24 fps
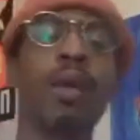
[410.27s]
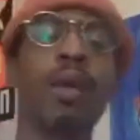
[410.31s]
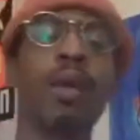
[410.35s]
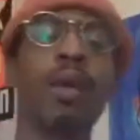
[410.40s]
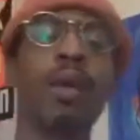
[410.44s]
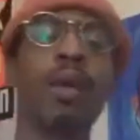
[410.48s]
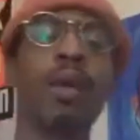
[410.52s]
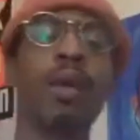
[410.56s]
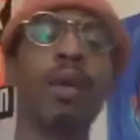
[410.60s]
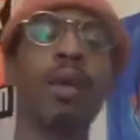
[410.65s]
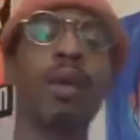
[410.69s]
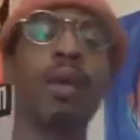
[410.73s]

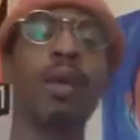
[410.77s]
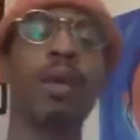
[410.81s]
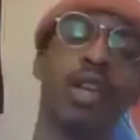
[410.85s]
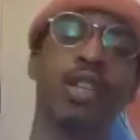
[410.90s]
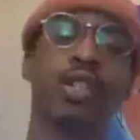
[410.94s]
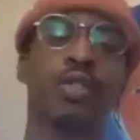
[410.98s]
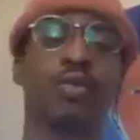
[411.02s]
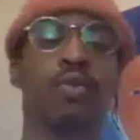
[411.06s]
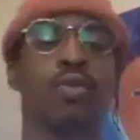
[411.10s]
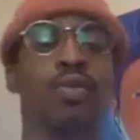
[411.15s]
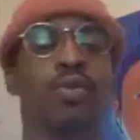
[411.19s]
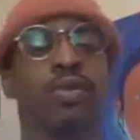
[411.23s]
making sure my
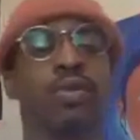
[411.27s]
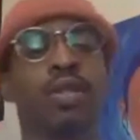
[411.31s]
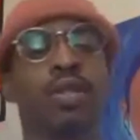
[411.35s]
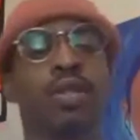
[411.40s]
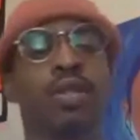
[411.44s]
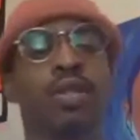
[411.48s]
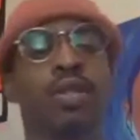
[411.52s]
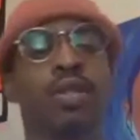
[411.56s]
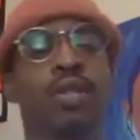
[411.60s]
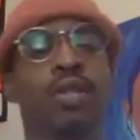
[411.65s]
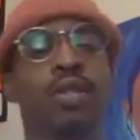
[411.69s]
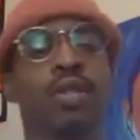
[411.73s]
visuals
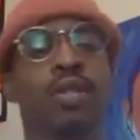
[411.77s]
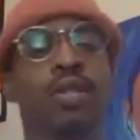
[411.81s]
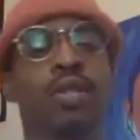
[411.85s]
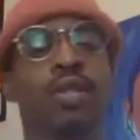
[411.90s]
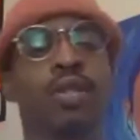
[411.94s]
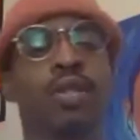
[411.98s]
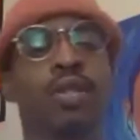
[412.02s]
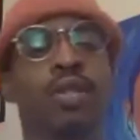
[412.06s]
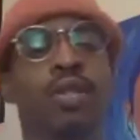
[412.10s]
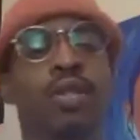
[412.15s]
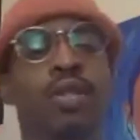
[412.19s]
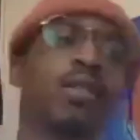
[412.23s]
was tight and
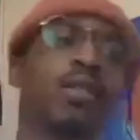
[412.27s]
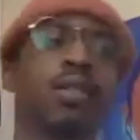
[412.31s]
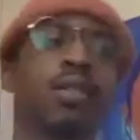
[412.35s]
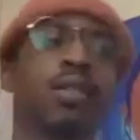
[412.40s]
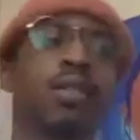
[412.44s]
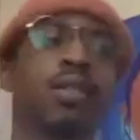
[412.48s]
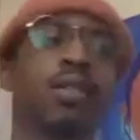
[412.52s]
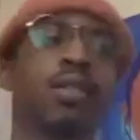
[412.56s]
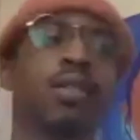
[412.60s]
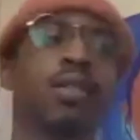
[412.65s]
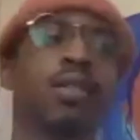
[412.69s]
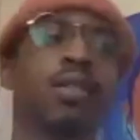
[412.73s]
my
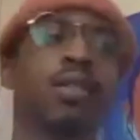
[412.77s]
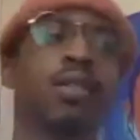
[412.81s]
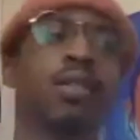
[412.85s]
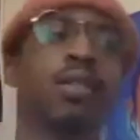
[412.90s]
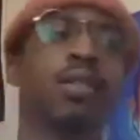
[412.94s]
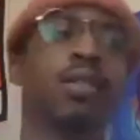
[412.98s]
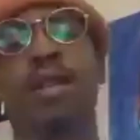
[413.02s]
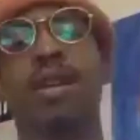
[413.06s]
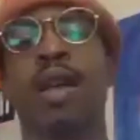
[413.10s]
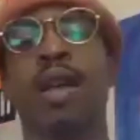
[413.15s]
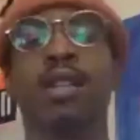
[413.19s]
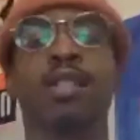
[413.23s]
releases is
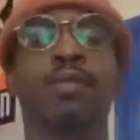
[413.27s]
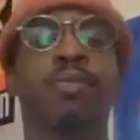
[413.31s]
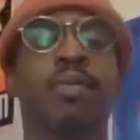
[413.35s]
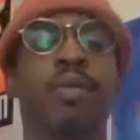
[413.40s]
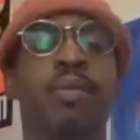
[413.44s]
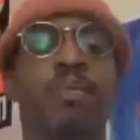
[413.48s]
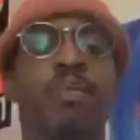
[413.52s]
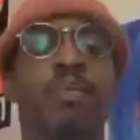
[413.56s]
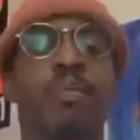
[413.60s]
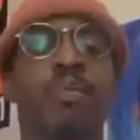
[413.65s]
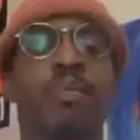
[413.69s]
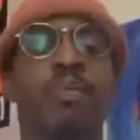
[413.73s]
tight, and I've just
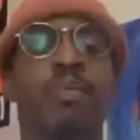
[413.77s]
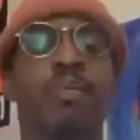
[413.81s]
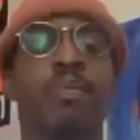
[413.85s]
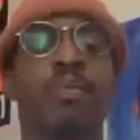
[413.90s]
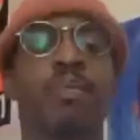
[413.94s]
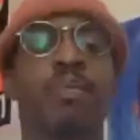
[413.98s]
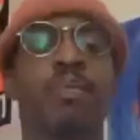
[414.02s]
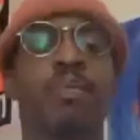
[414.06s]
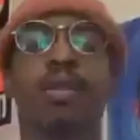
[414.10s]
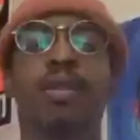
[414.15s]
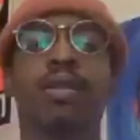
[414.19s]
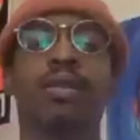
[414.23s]
been building
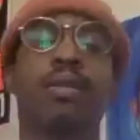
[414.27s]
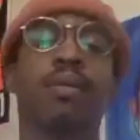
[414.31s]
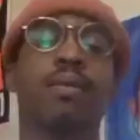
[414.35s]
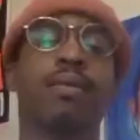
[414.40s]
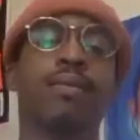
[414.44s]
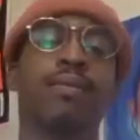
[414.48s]
since then.